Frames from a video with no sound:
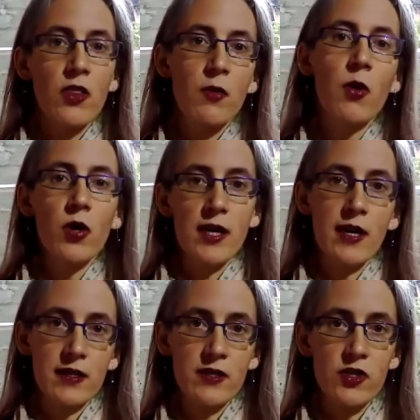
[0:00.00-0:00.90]
the more
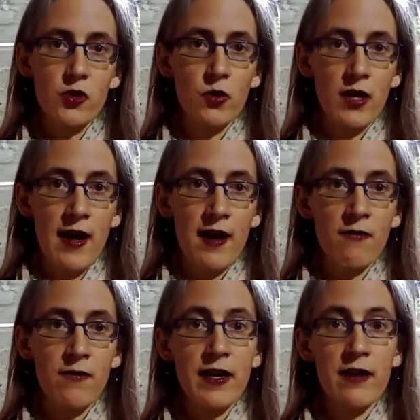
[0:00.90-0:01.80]
guidance you will
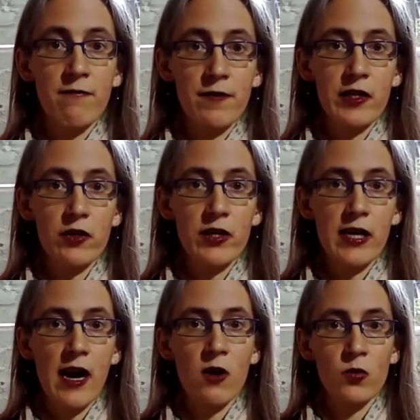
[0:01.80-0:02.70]
have in figuring
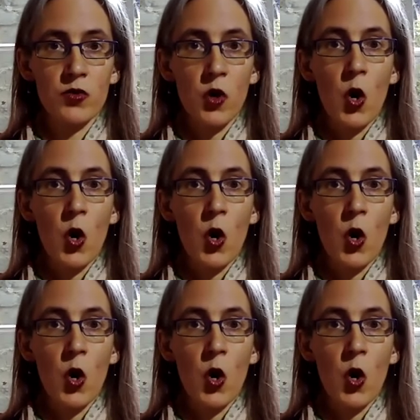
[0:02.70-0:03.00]
out